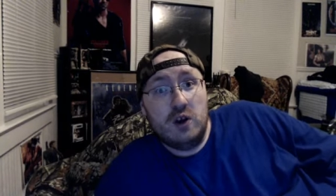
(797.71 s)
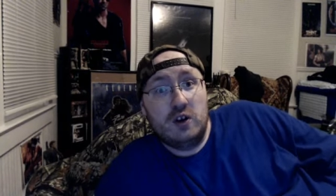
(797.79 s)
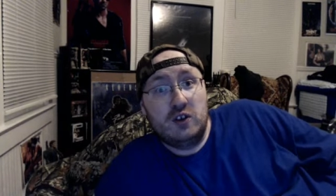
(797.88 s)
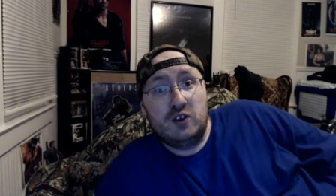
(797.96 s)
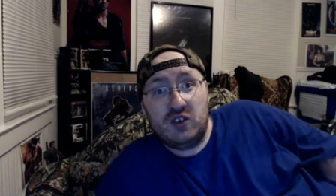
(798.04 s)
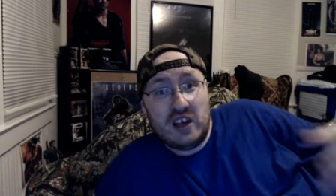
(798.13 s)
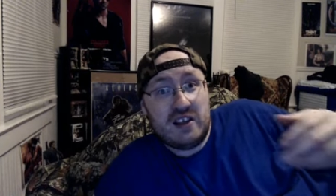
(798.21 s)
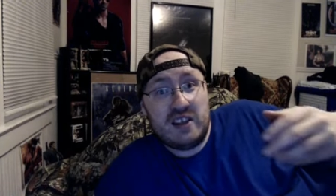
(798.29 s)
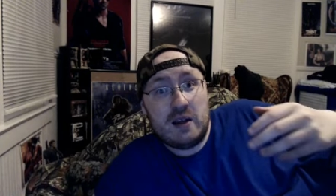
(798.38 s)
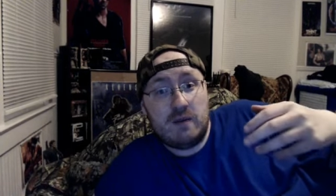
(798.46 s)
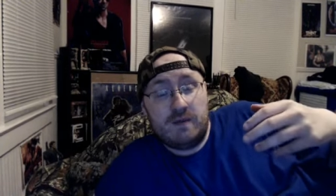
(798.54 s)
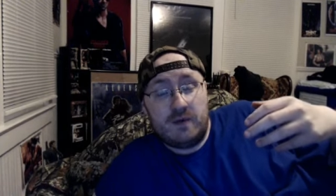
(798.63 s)
saying
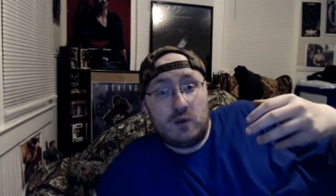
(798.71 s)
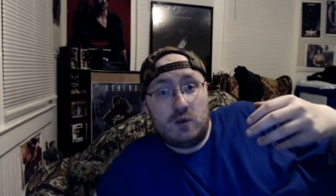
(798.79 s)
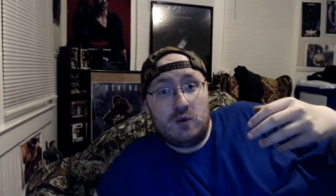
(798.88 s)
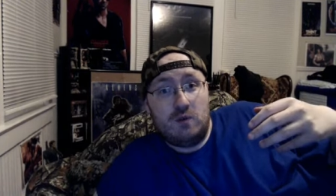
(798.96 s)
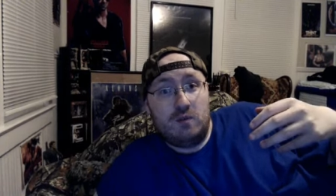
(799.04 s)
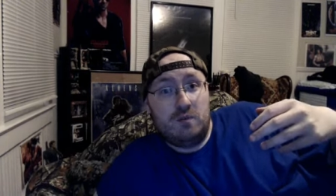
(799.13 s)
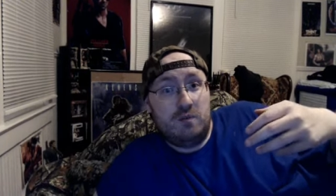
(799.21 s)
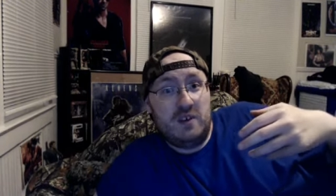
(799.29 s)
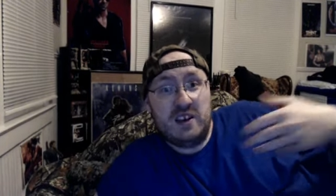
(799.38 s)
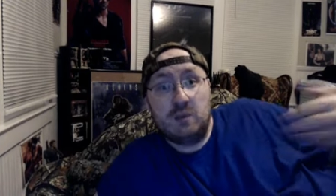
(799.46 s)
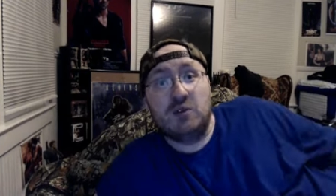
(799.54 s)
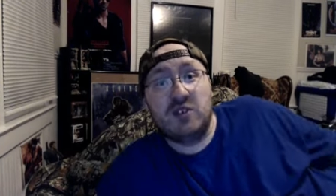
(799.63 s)
that for
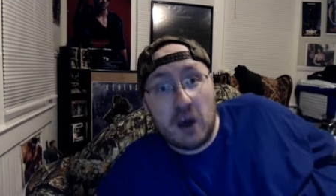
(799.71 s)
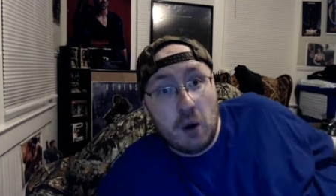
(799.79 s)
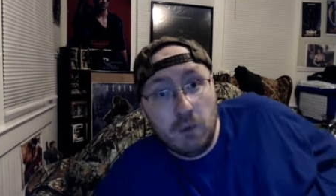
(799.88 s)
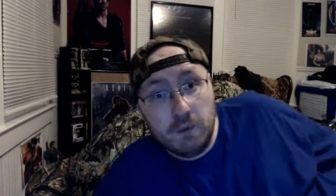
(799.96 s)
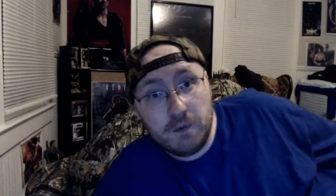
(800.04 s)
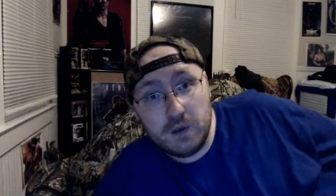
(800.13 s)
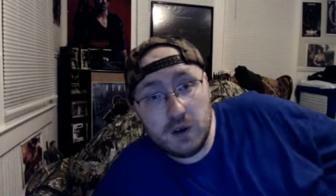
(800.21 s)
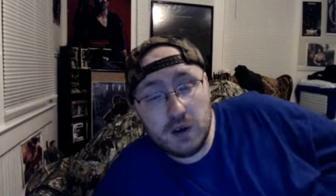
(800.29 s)
himself?